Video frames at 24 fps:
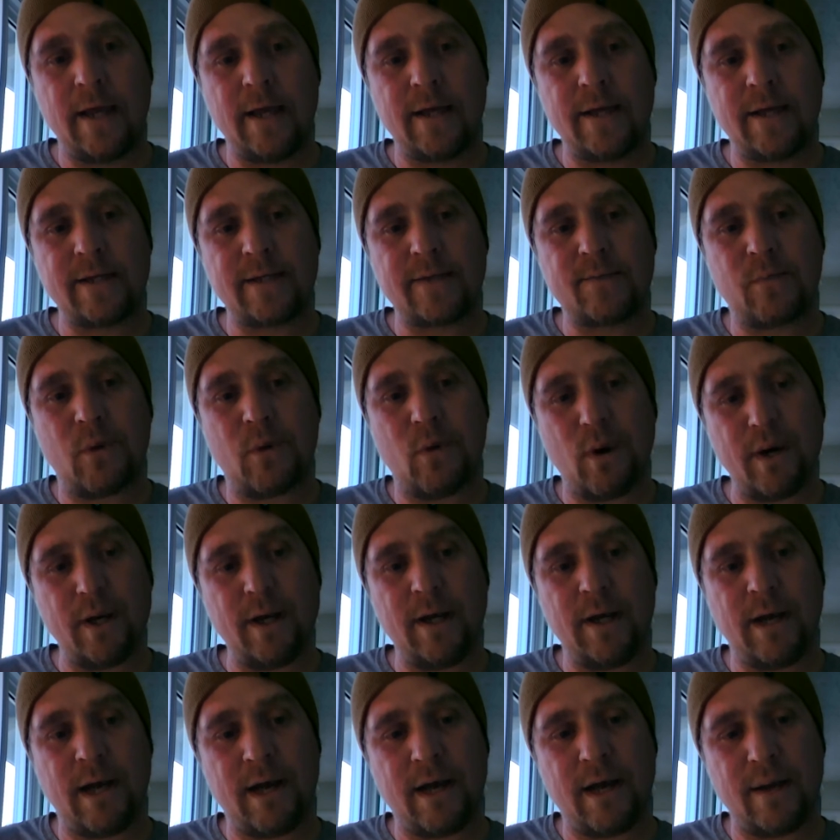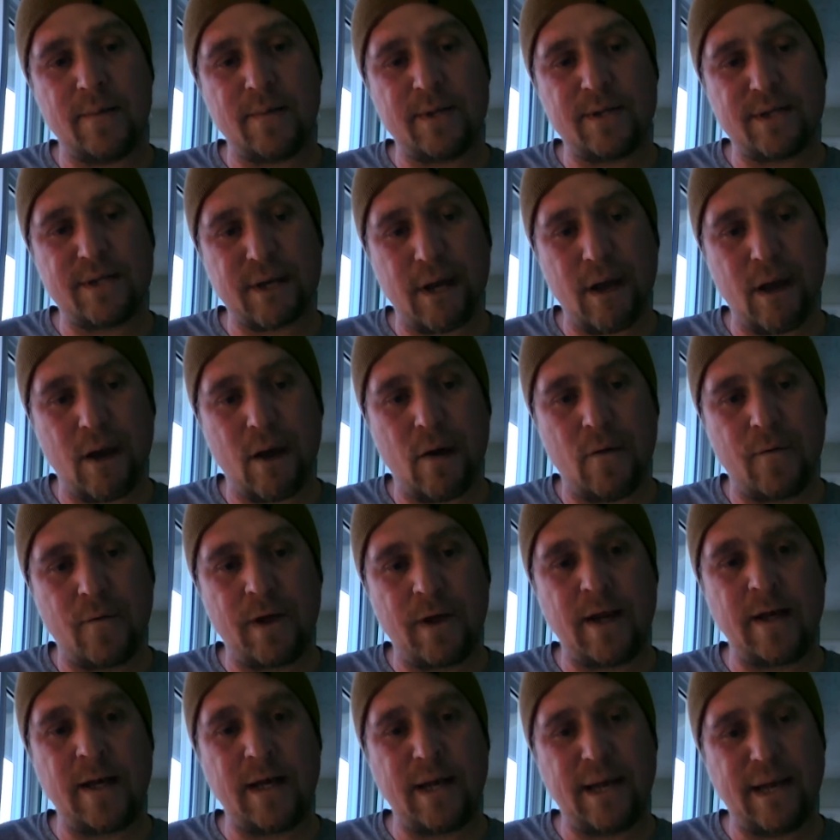is pointing at
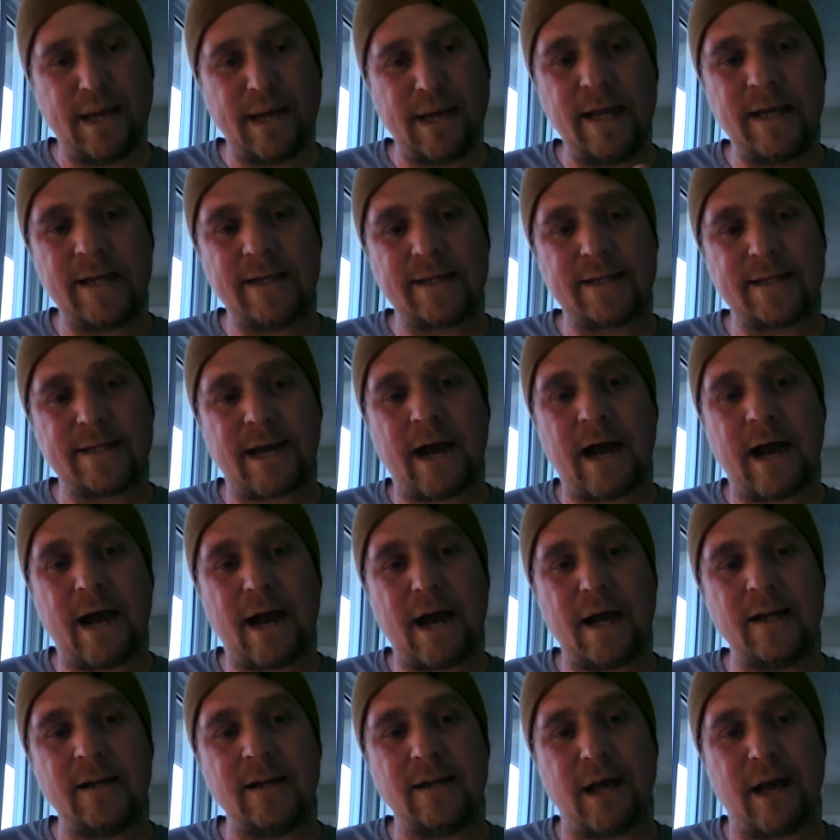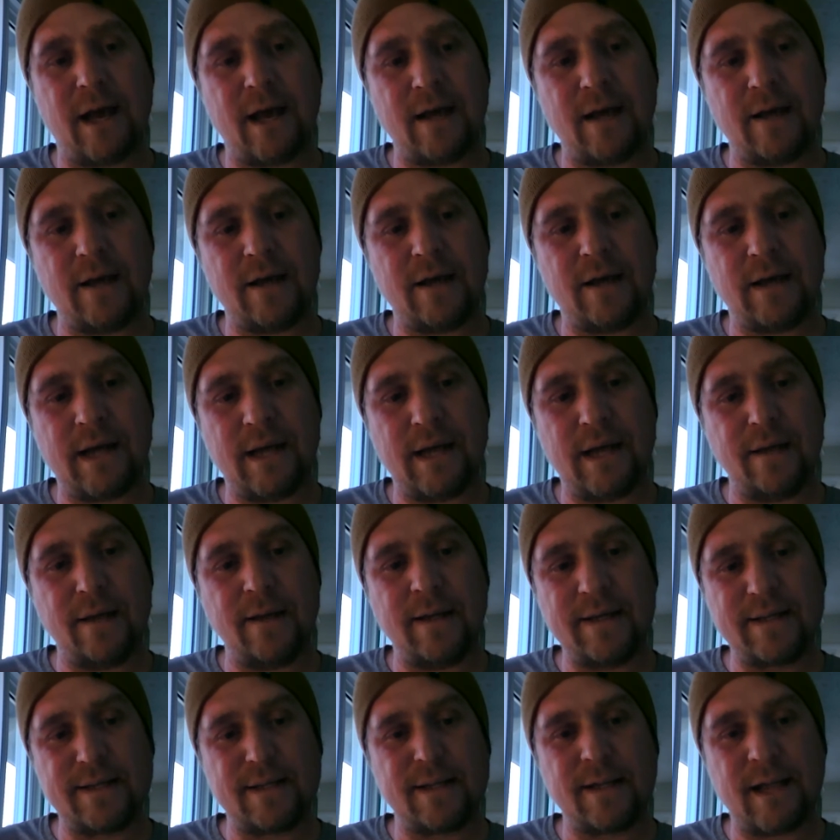himself and he is highlighted
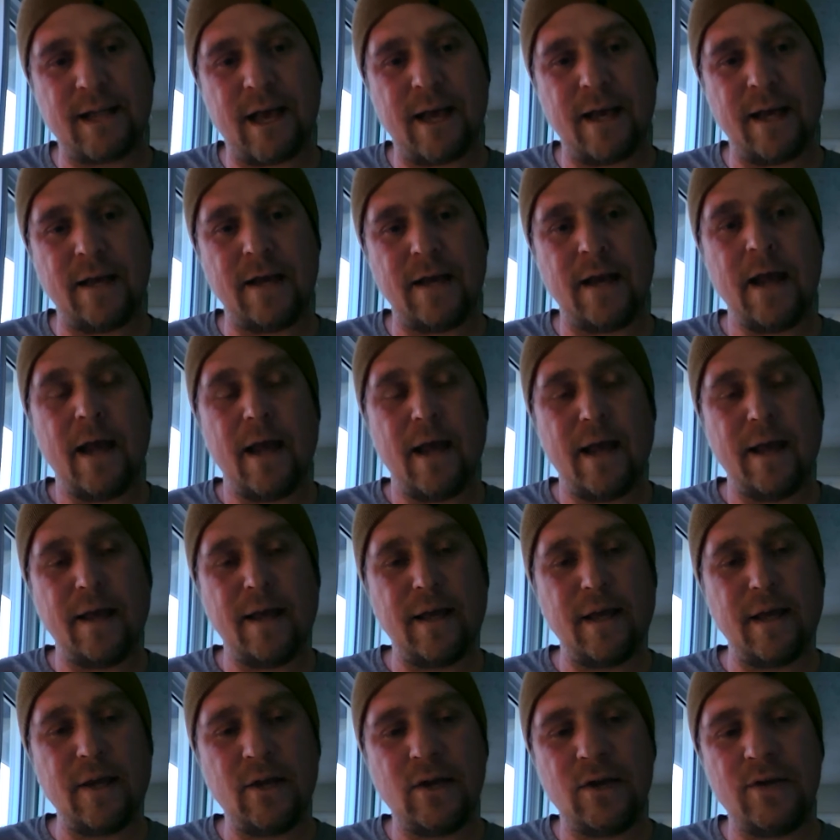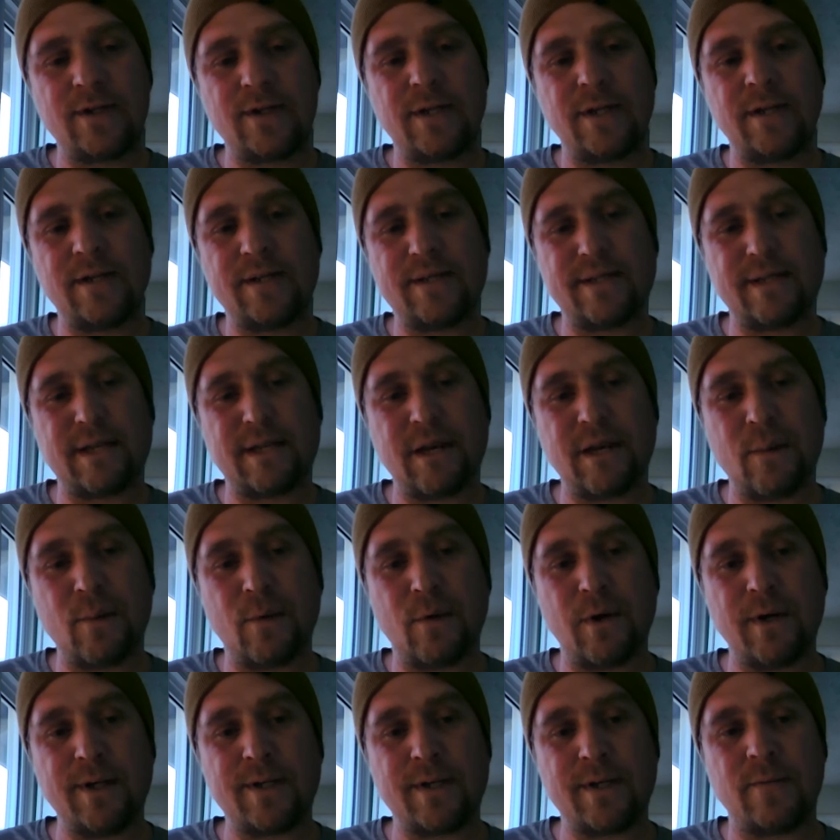in this light. Again, using this
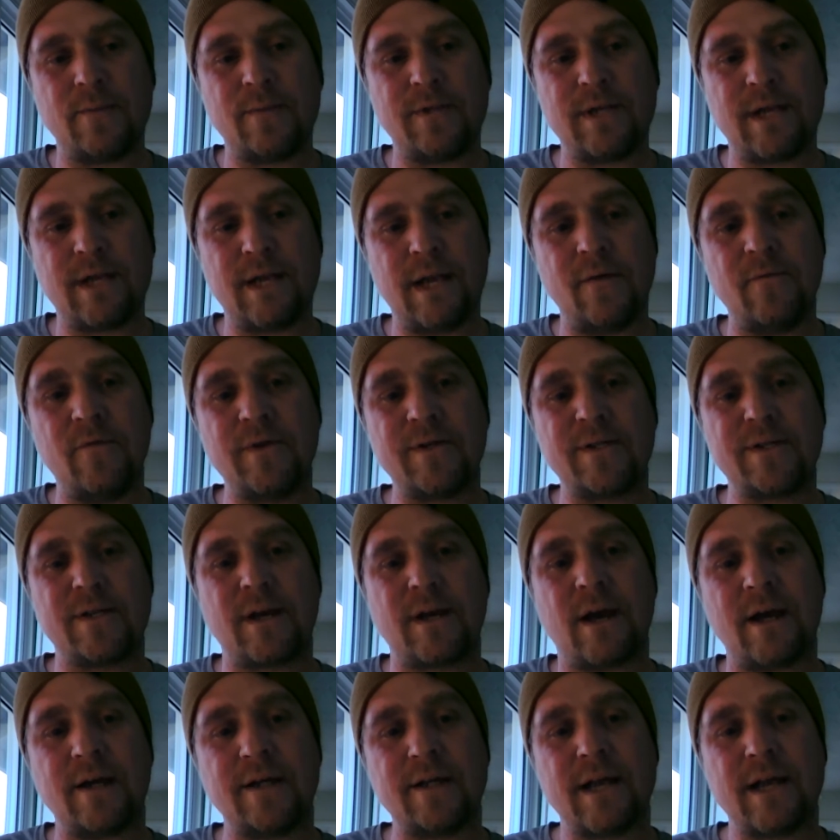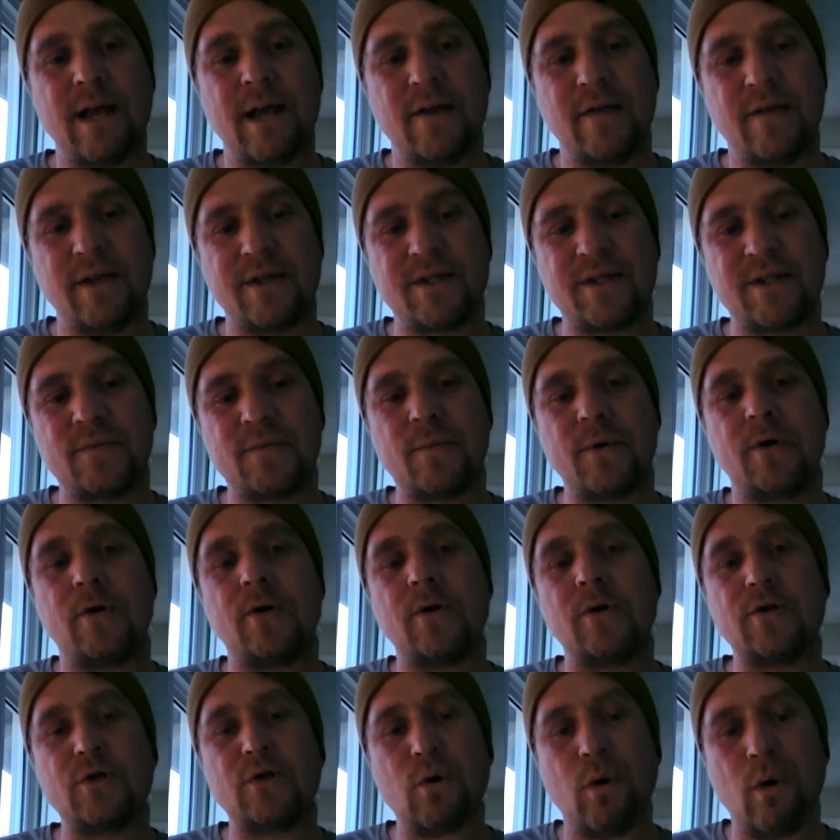tenebrism to emphasize the
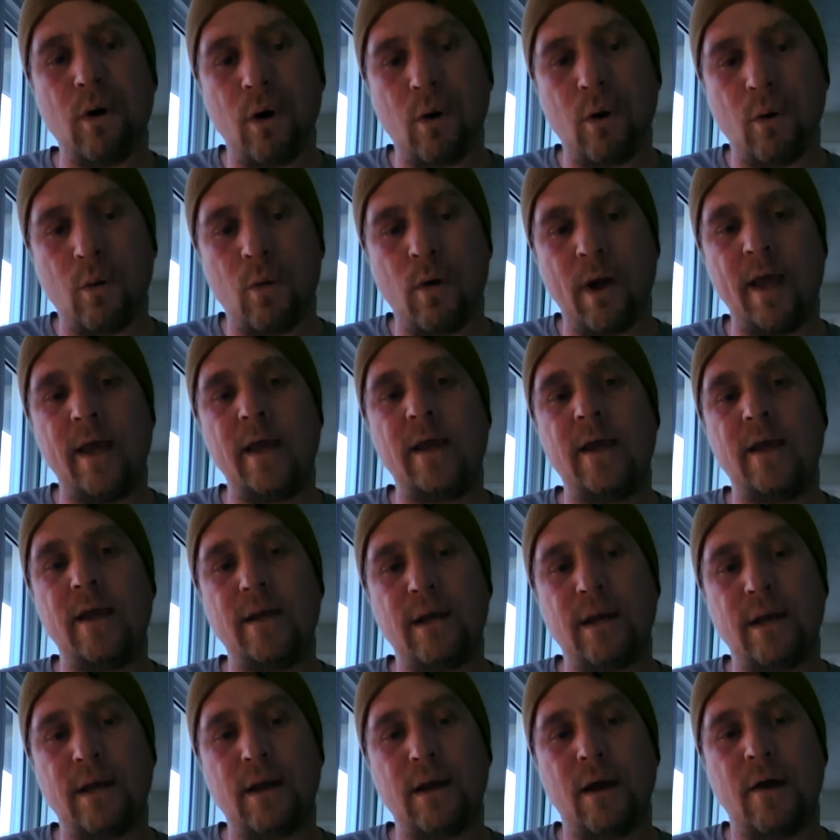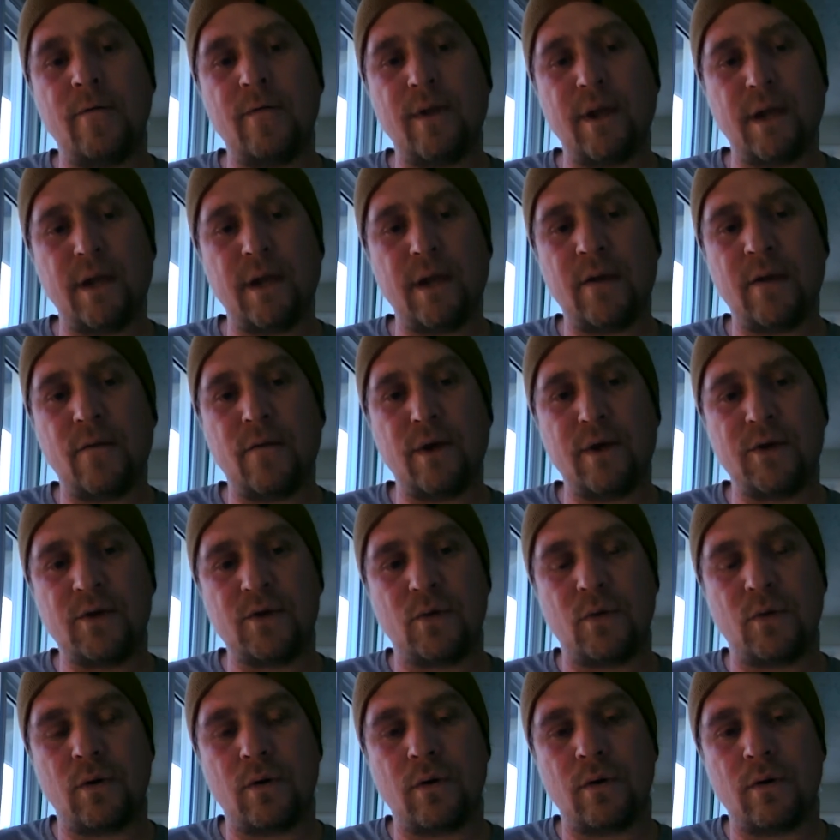spiritual awakening of the
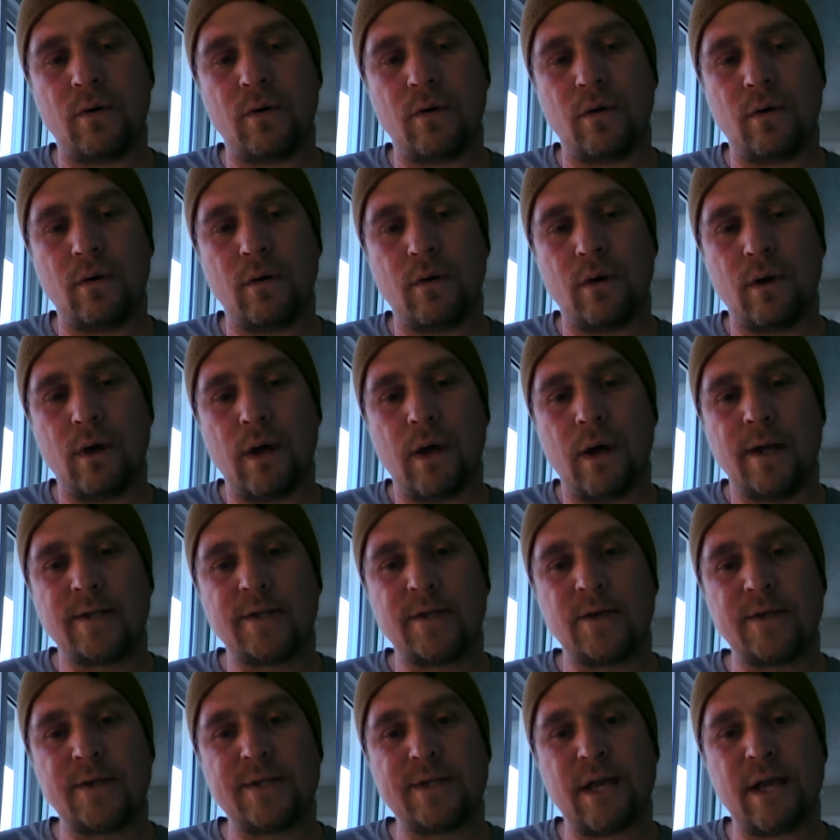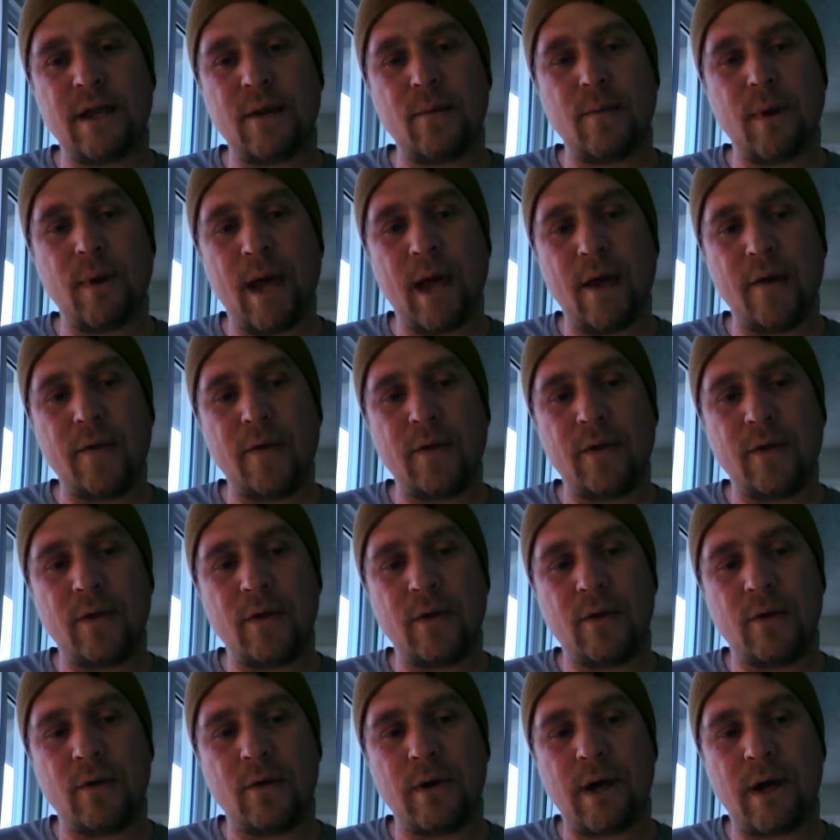individual. So, St.
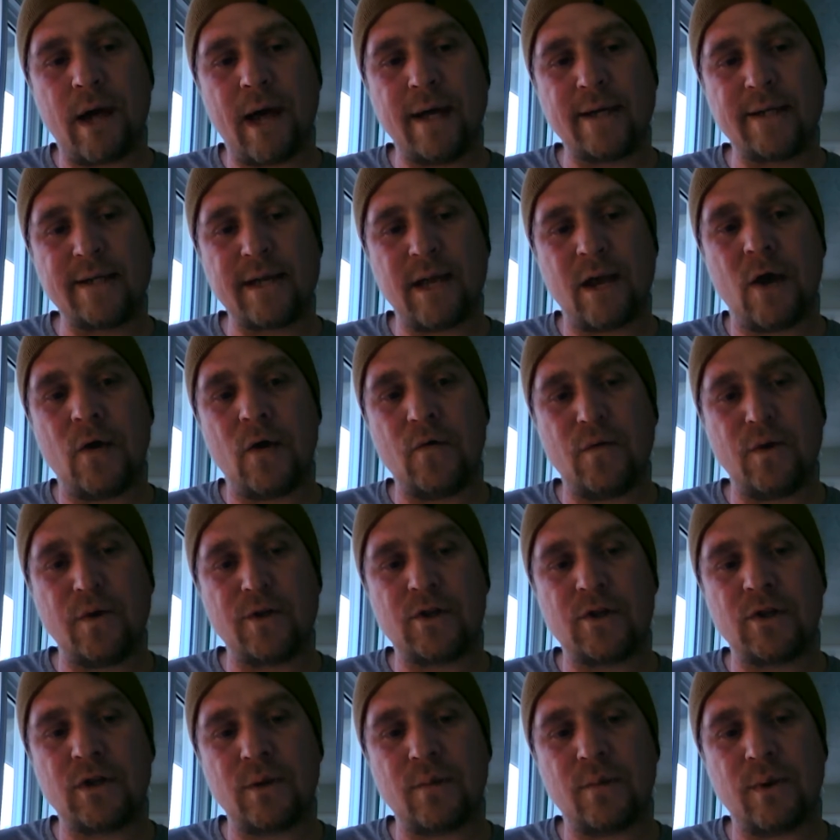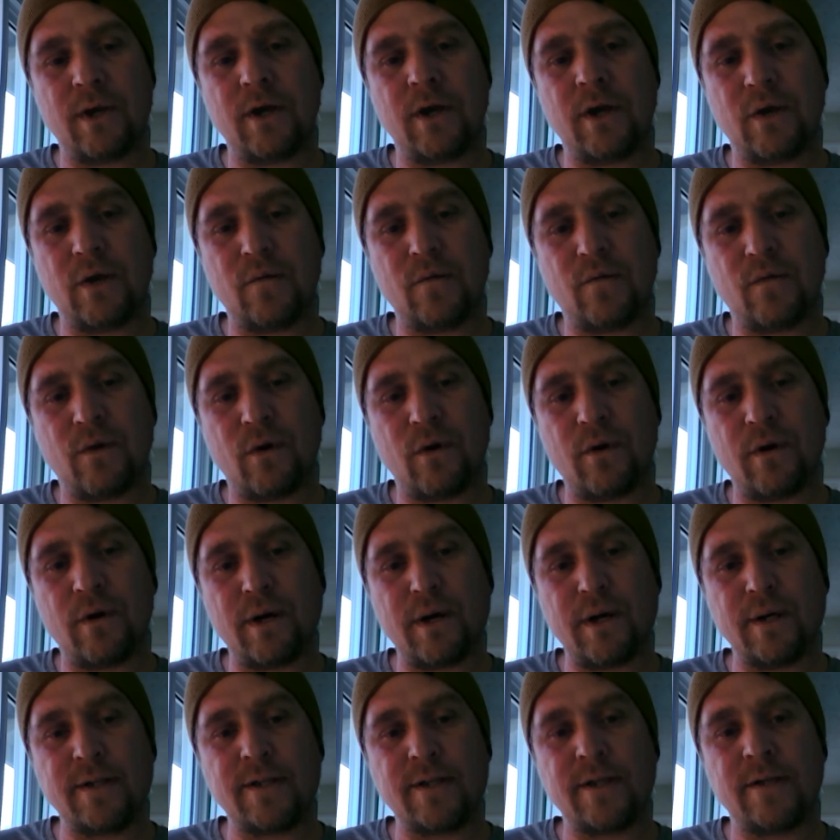Matthew has now officially been
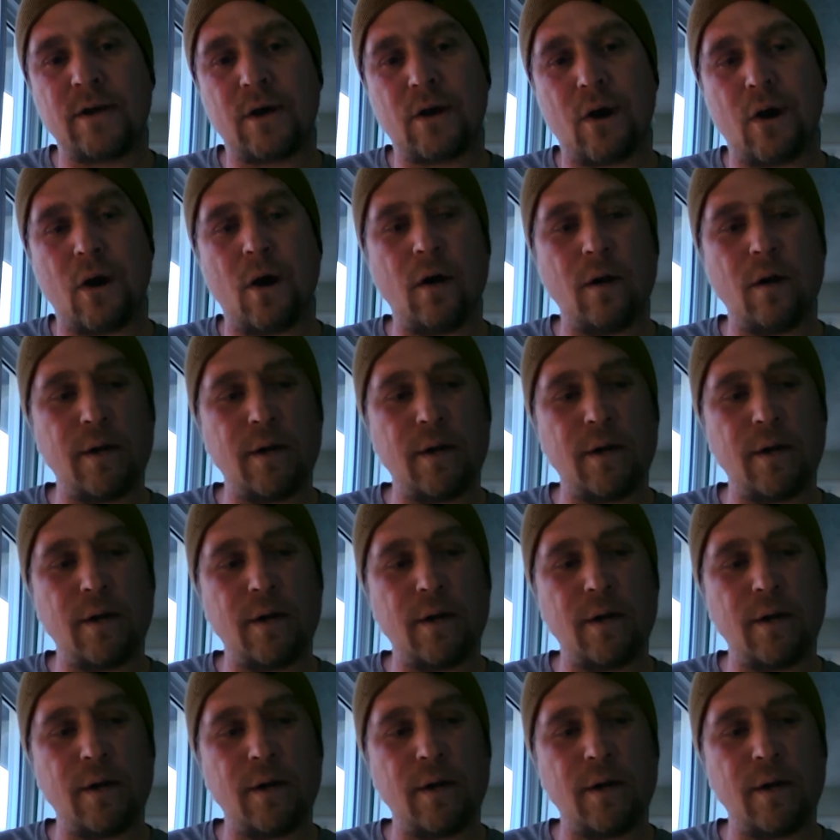converted into the